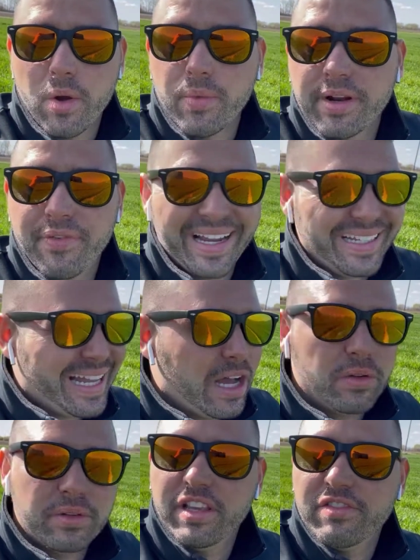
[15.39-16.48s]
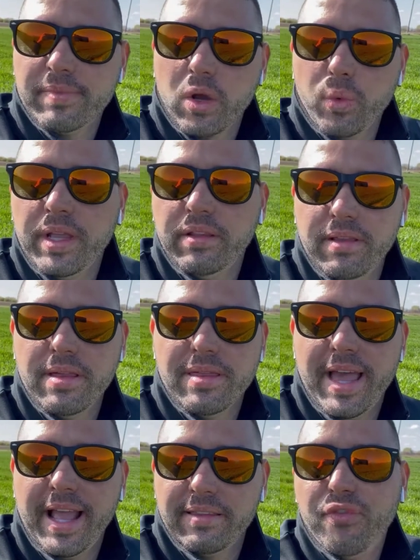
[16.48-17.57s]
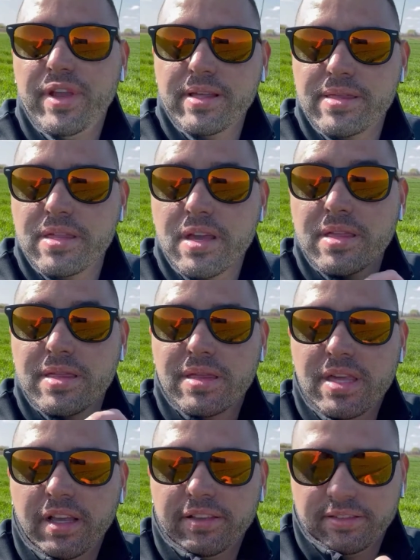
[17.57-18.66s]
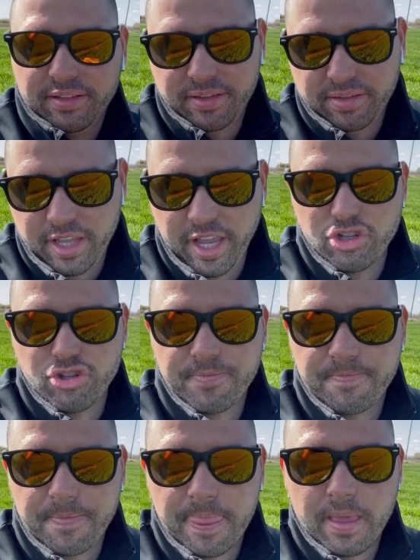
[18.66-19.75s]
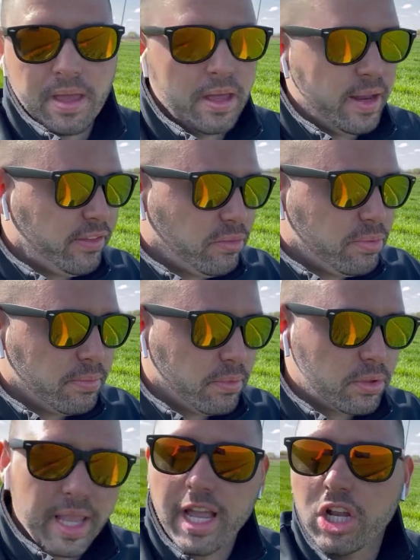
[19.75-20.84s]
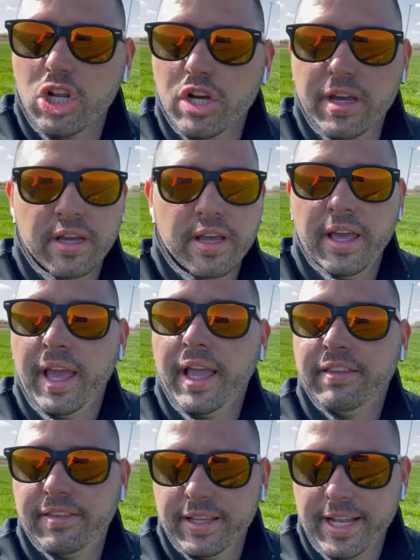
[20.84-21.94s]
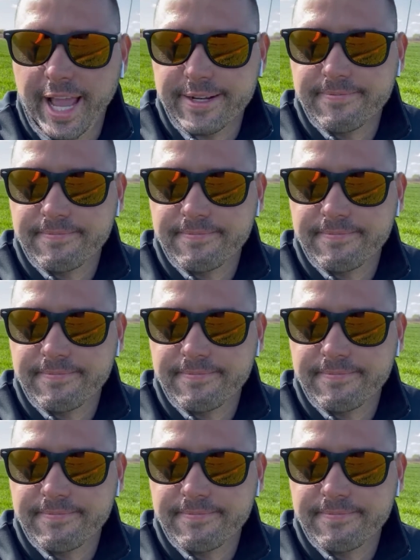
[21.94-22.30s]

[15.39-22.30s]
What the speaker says: I want to find out if my wheat is at Feekes stage. Let's take a look and see that.